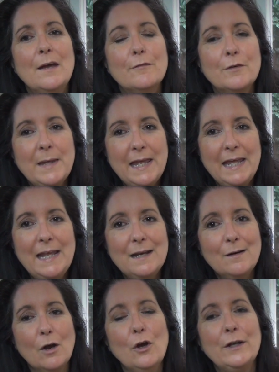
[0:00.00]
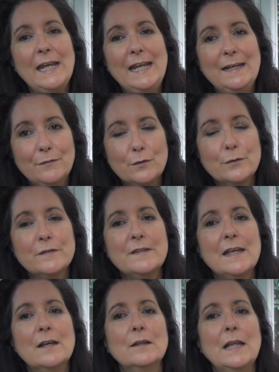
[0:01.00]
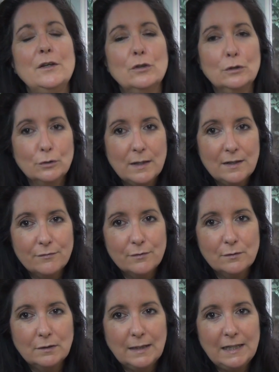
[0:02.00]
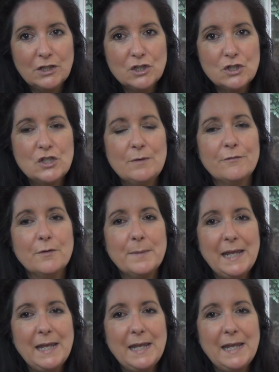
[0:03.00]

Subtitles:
From here on in, if you're single and you're looking for a relationship, from